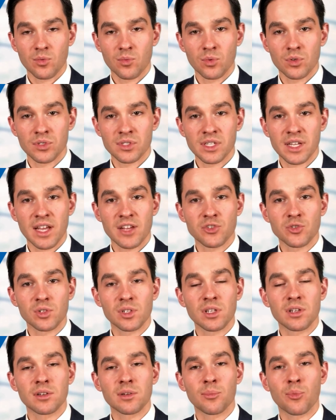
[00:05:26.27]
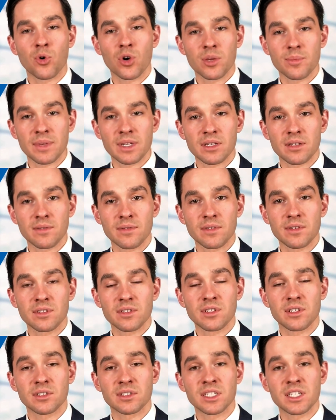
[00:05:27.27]
we'll schedule an appointment
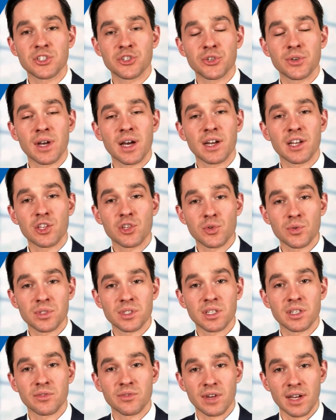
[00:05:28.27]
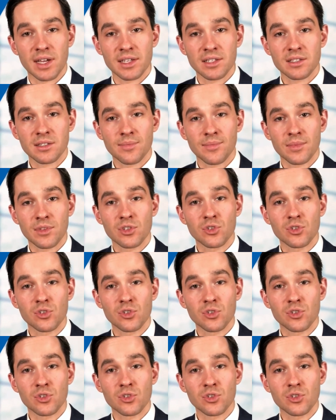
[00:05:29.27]
to teach you how to use the device.